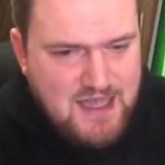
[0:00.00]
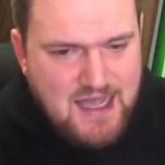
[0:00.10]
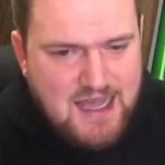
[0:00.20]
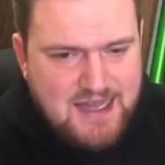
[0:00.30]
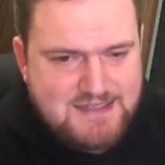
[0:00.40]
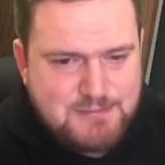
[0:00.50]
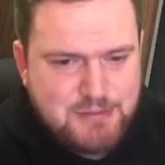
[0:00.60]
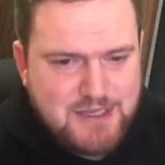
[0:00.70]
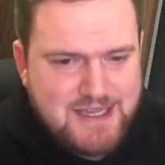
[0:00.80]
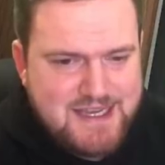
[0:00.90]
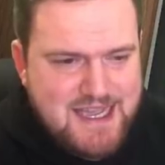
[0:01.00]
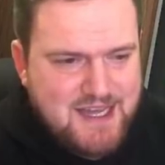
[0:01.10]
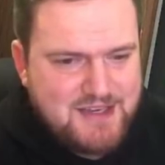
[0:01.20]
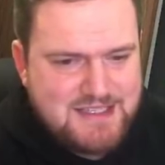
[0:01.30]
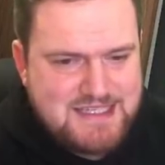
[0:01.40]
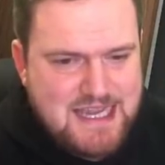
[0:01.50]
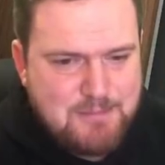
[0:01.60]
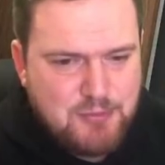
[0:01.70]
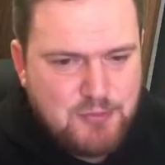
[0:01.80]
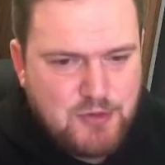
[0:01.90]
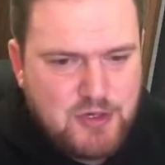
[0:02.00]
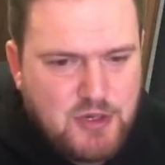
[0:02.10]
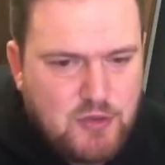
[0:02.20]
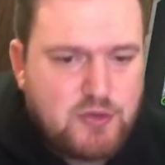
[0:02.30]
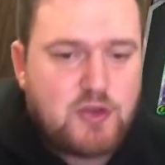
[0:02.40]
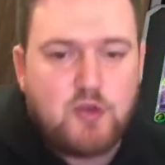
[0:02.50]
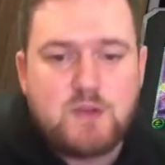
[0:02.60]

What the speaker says: to play down Tapu Koko,